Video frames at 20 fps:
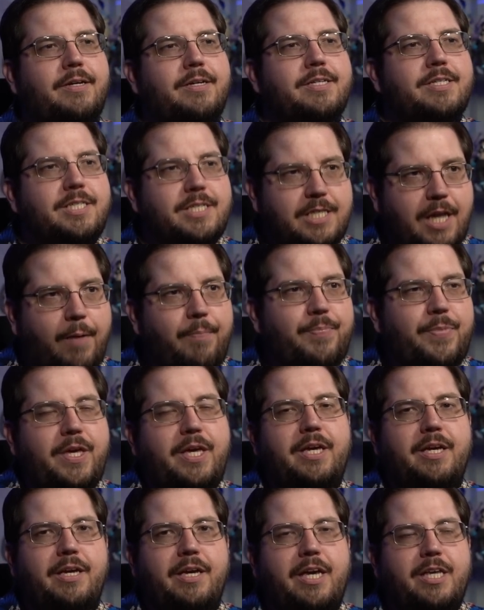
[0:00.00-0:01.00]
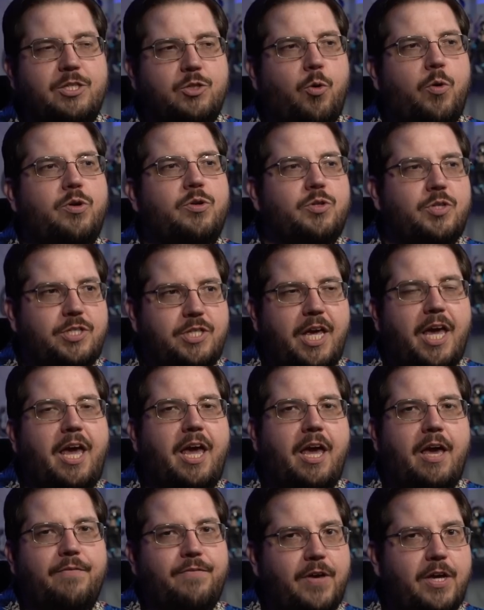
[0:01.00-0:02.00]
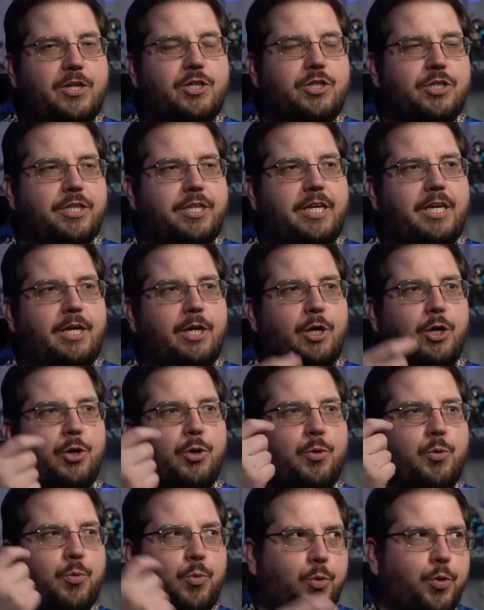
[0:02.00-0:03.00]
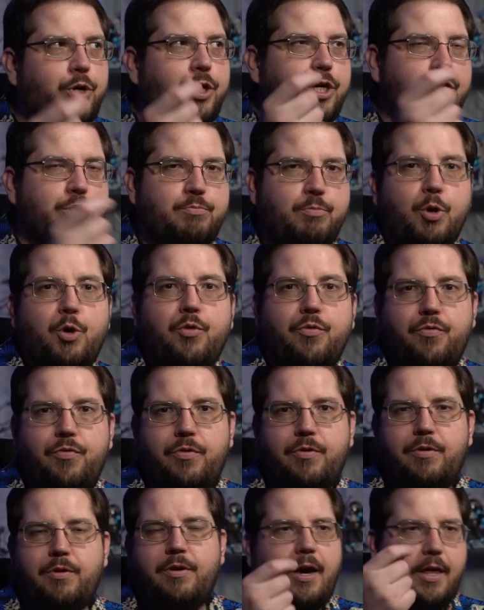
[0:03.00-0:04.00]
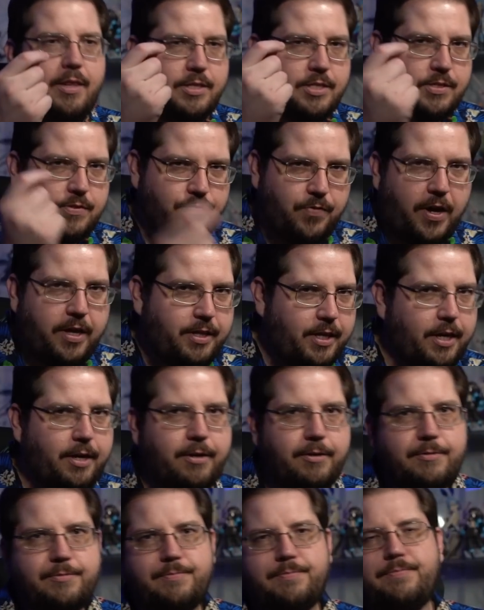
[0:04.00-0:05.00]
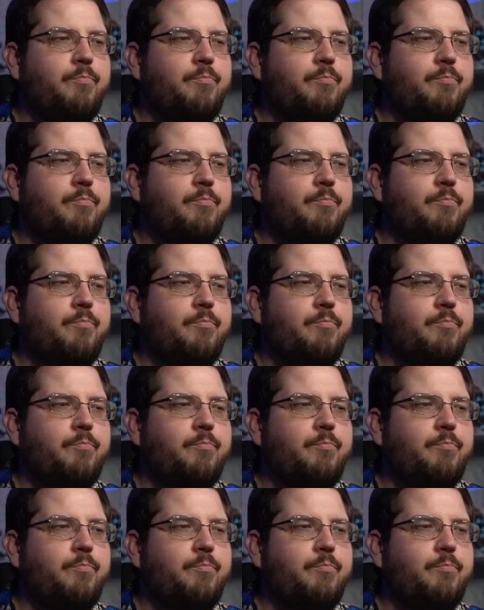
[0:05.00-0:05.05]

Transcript: Something is going to say, eventually, Rudeus, move. And this is finally here.